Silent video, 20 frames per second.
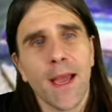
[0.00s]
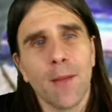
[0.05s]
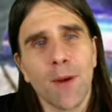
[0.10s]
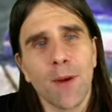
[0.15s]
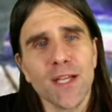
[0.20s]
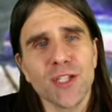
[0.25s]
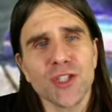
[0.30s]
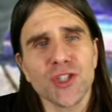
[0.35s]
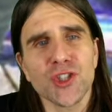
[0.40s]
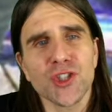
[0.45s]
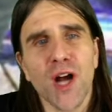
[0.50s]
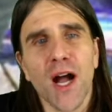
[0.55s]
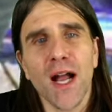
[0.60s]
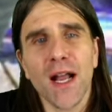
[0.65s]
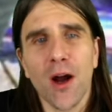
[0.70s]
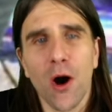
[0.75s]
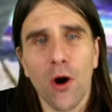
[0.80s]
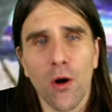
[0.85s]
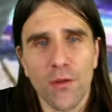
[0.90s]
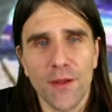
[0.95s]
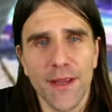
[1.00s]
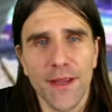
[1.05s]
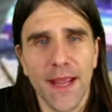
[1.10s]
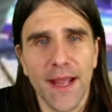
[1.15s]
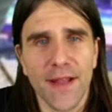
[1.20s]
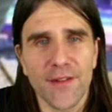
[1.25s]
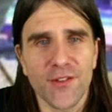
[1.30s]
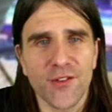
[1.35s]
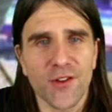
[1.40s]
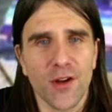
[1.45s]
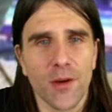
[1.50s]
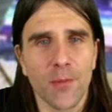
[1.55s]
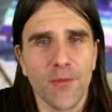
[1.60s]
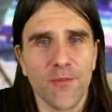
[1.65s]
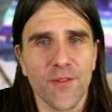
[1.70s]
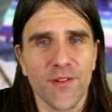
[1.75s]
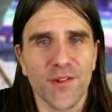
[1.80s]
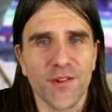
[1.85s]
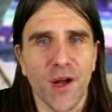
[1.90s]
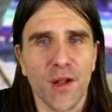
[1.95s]
It might shock Hawley and some
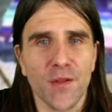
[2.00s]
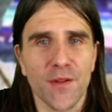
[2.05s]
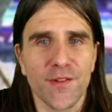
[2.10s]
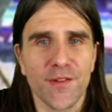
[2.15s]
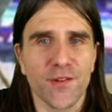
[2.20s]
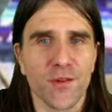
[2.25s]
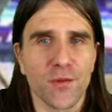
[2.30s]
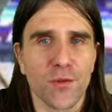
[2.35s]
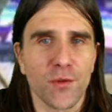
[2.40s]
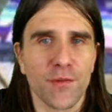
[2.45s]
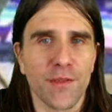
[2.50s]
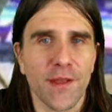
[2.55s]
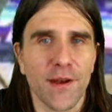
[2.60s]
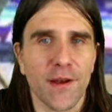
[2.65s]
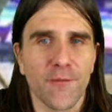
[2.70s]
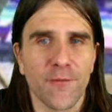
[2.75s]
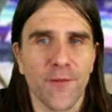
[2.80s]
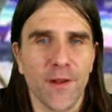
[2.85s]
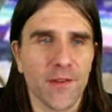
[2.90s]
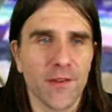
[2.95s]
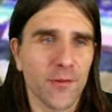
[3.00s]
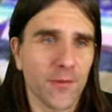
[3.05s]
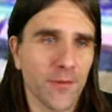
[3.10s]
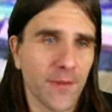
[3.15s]
of his colleagues to learn that, offense,